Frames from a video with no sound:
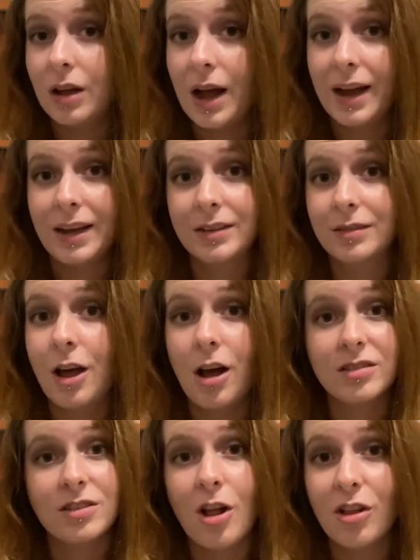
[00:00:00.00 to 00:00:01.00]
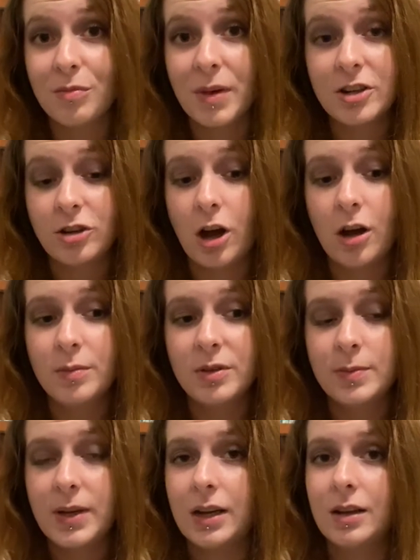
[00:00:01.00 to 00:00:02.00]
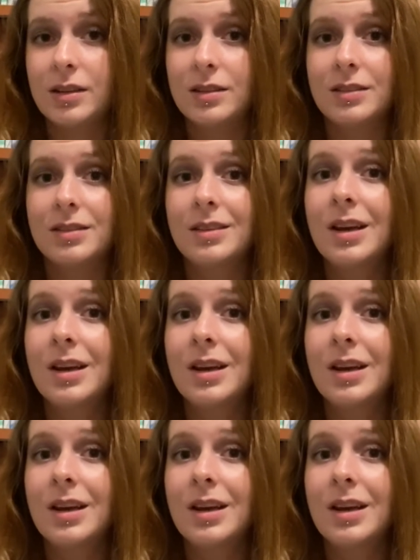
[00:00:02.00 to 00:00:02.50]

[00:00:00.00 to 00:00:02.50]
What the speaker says: I lost all of my jobs because